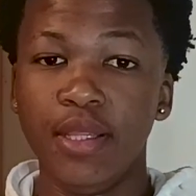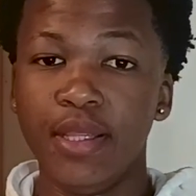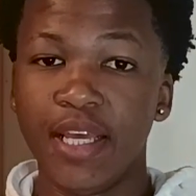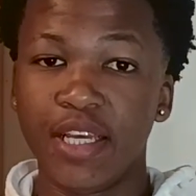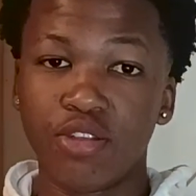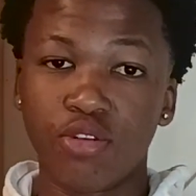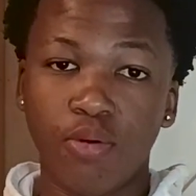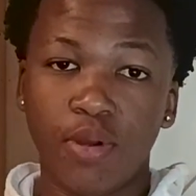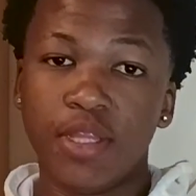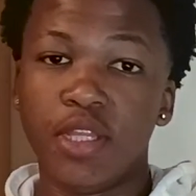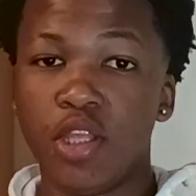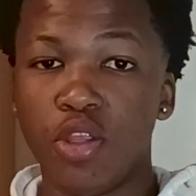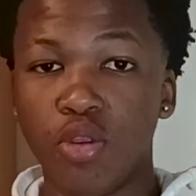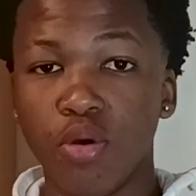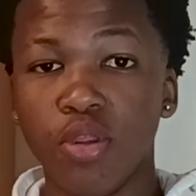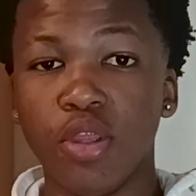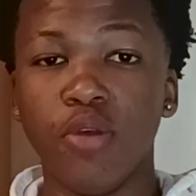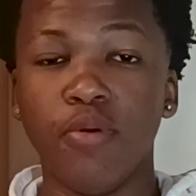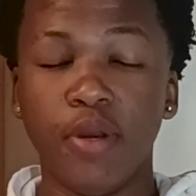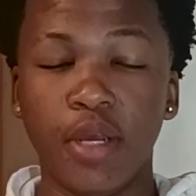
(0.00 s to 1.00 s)
That's what they
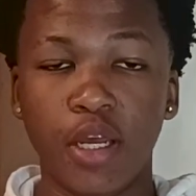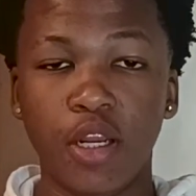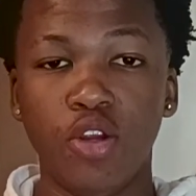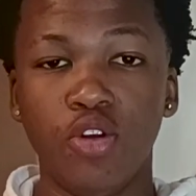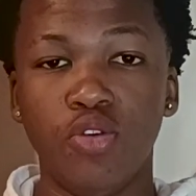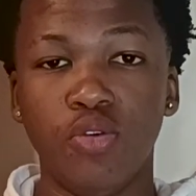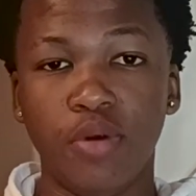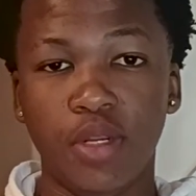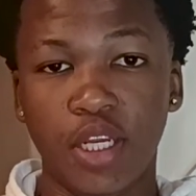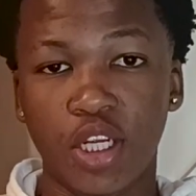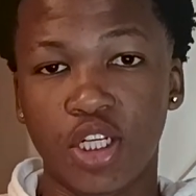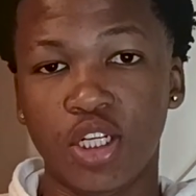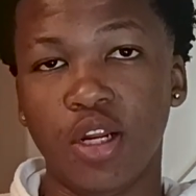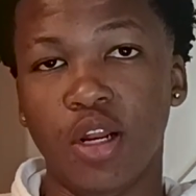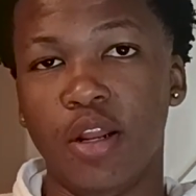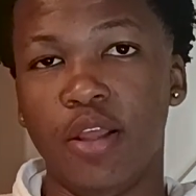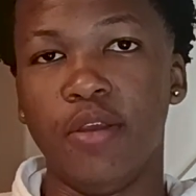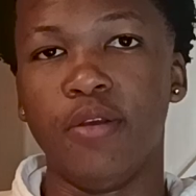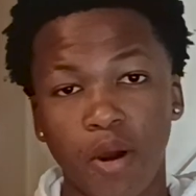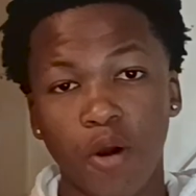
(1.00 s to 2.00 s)
thought they were going to do
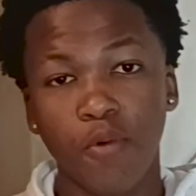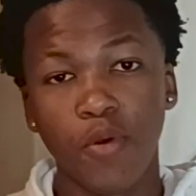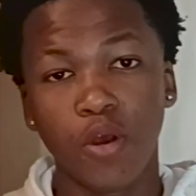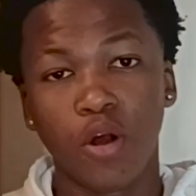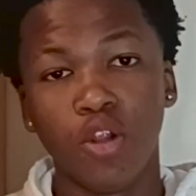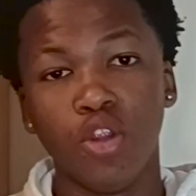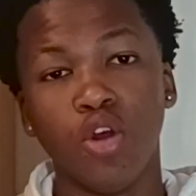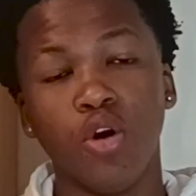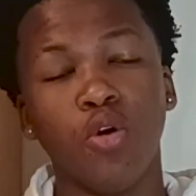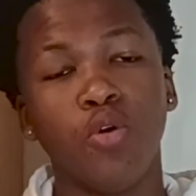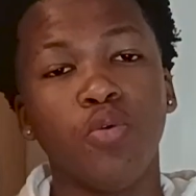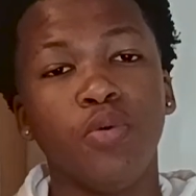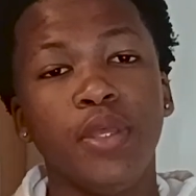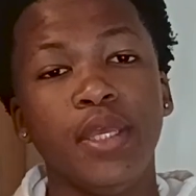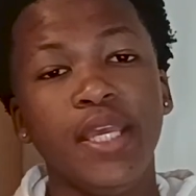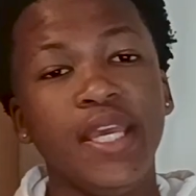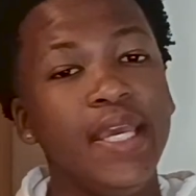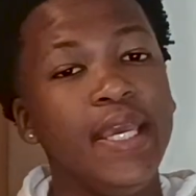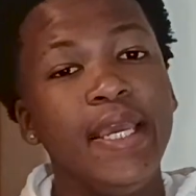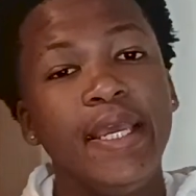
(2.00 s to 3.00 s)
initially. But we all know
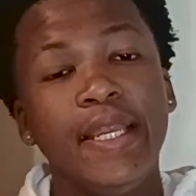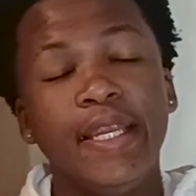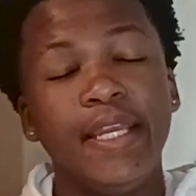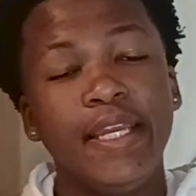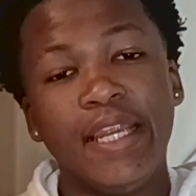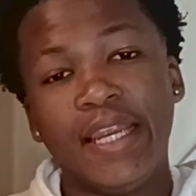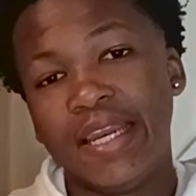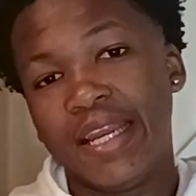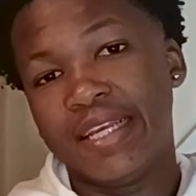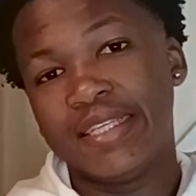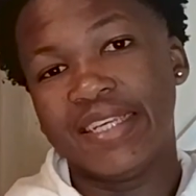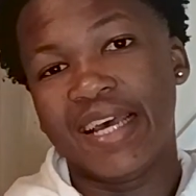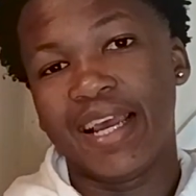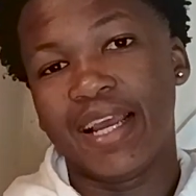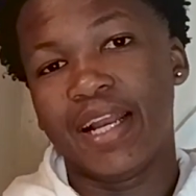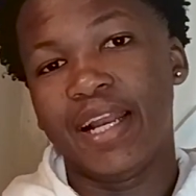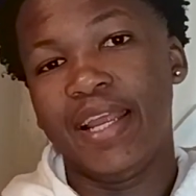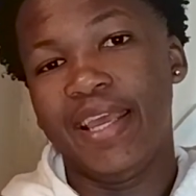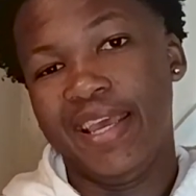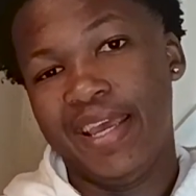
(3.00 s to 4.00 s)
it didn't
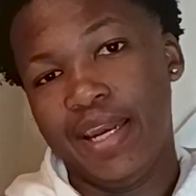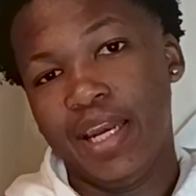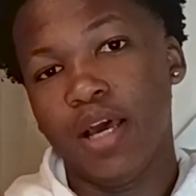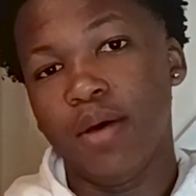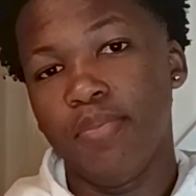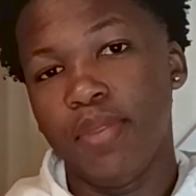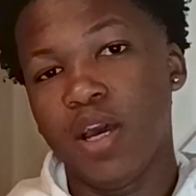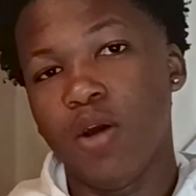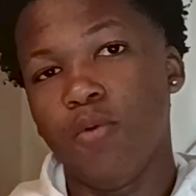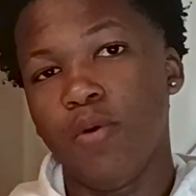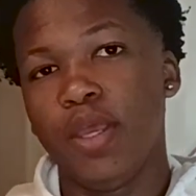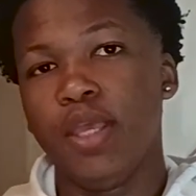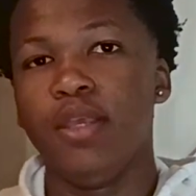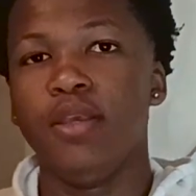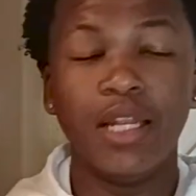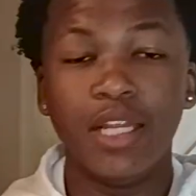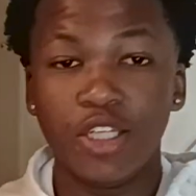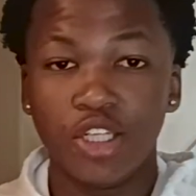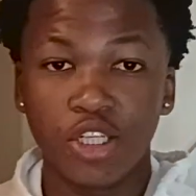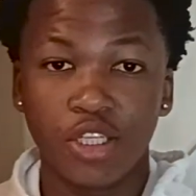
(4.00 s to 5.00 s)
exactly end up that way.
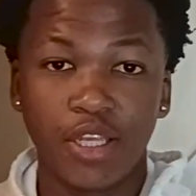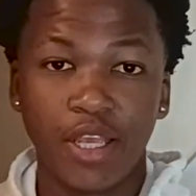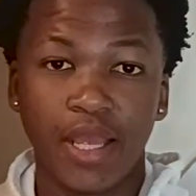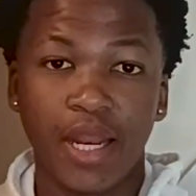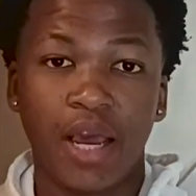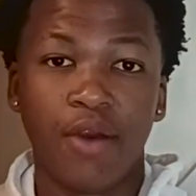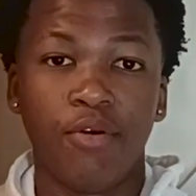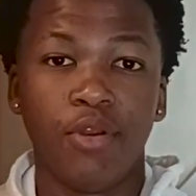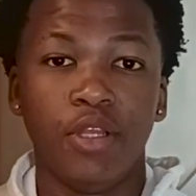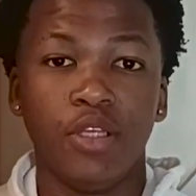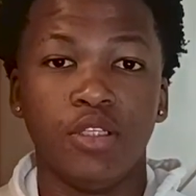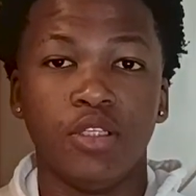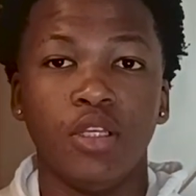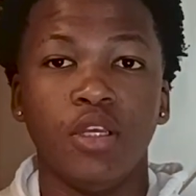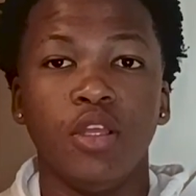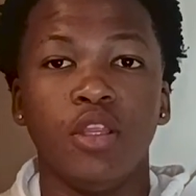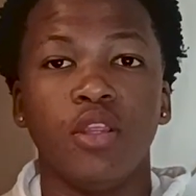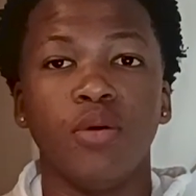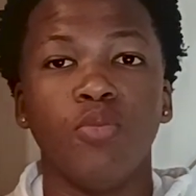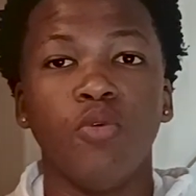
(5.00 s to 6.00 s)
Let's just say it how it is.
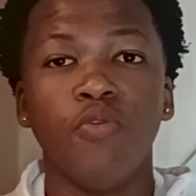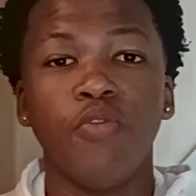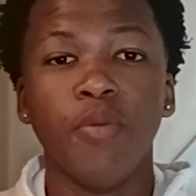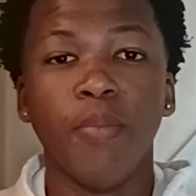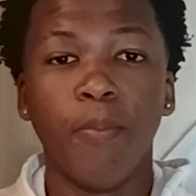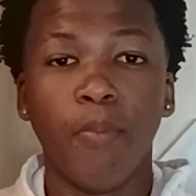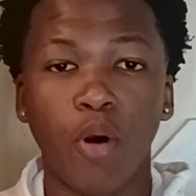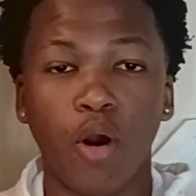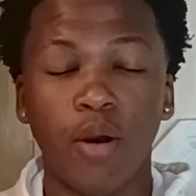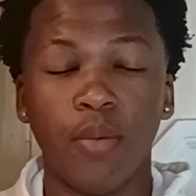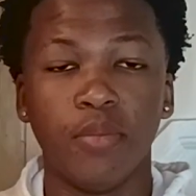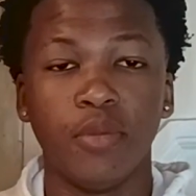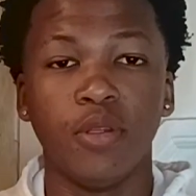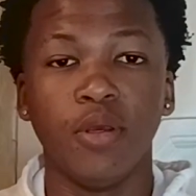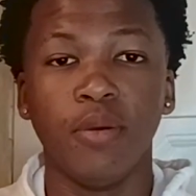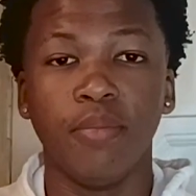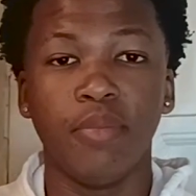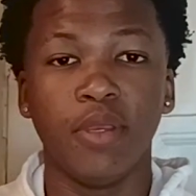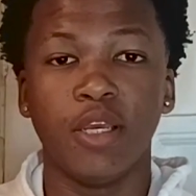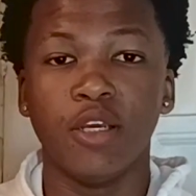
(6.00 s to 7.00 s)
The movie bombed
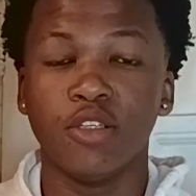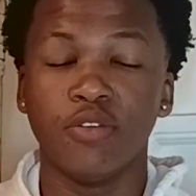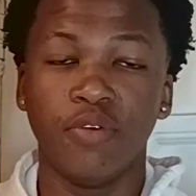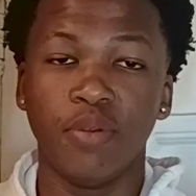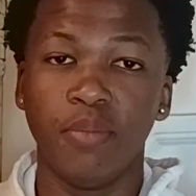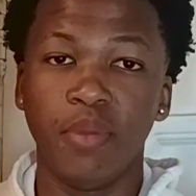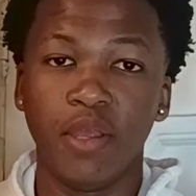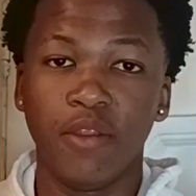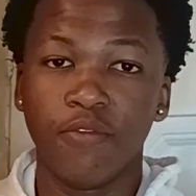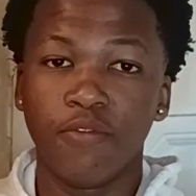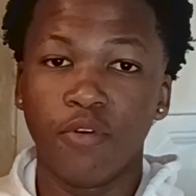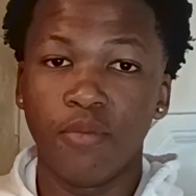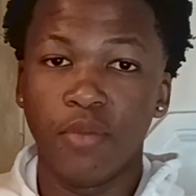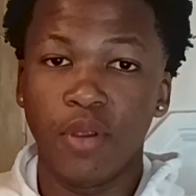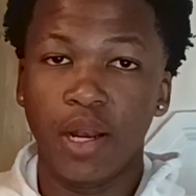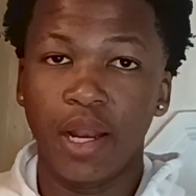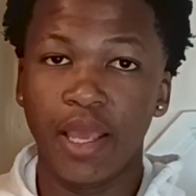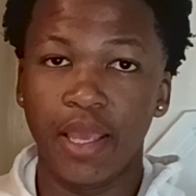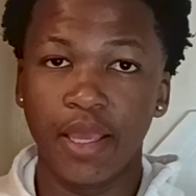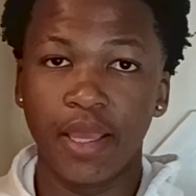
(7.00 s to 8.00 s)
because of it being
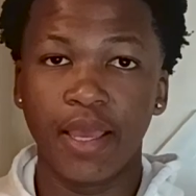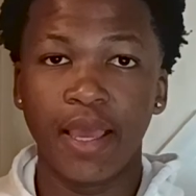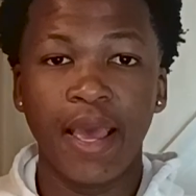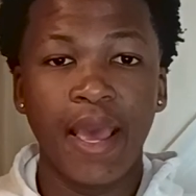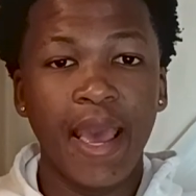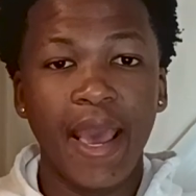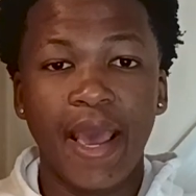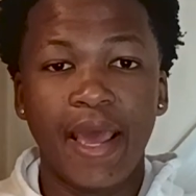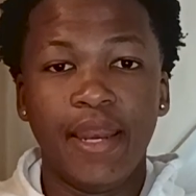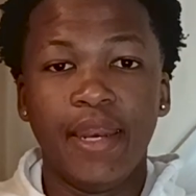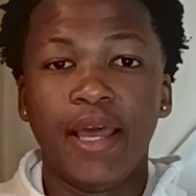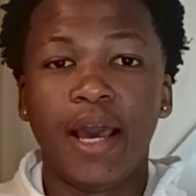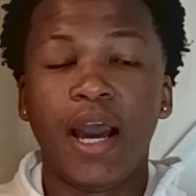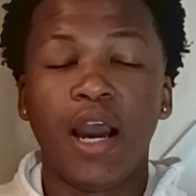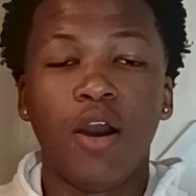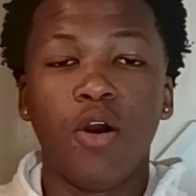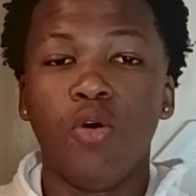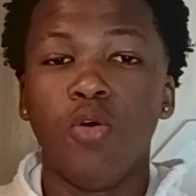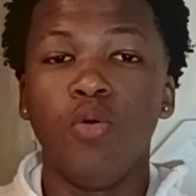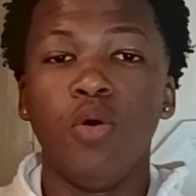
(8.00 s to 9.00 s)
formulaic and
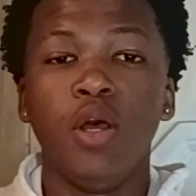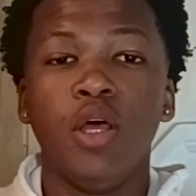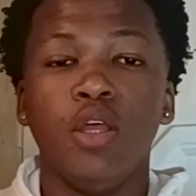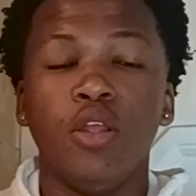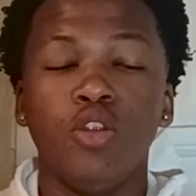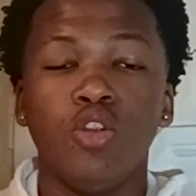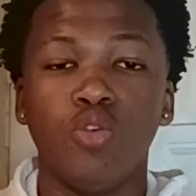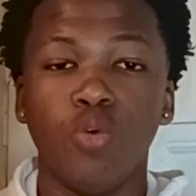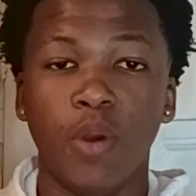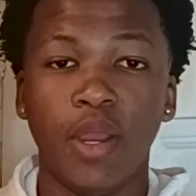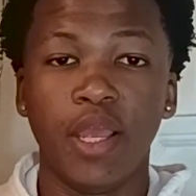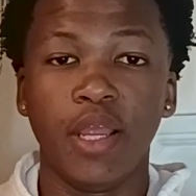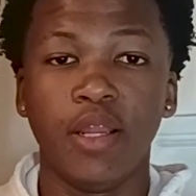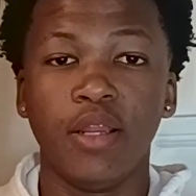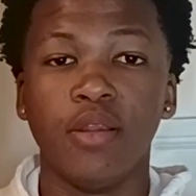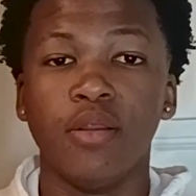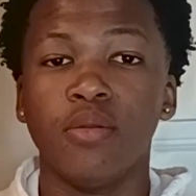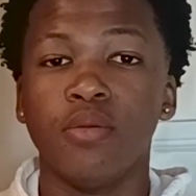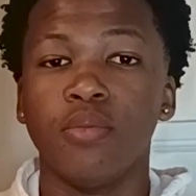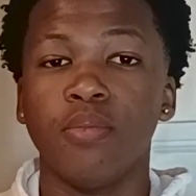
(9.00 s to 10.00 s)
how
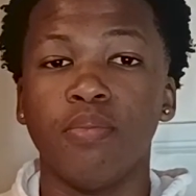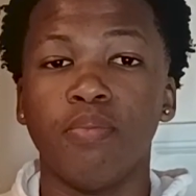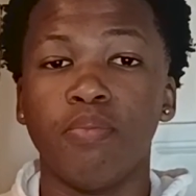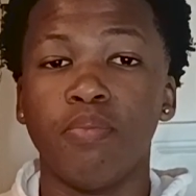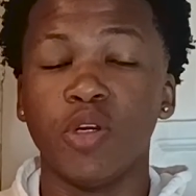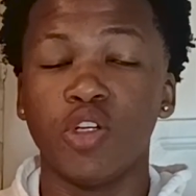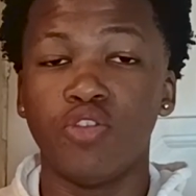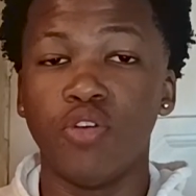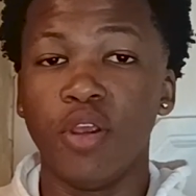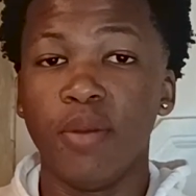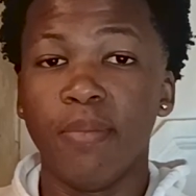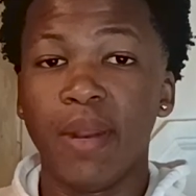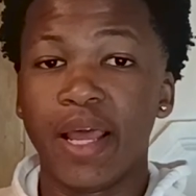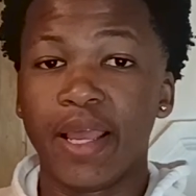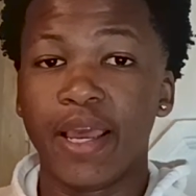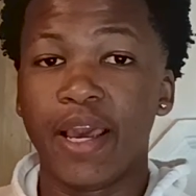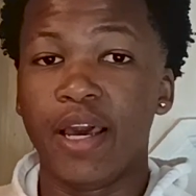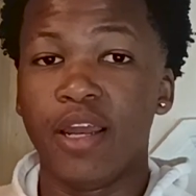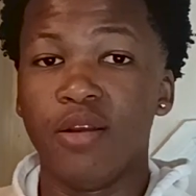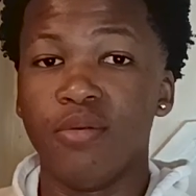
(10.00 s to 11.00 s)
Dwayne portrayed
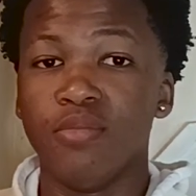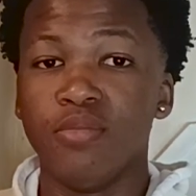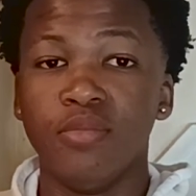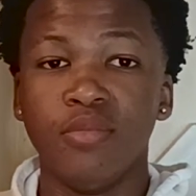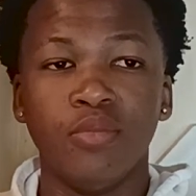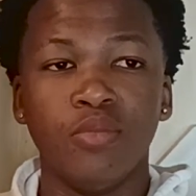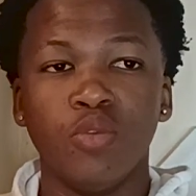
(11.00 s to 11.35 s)
Black Adam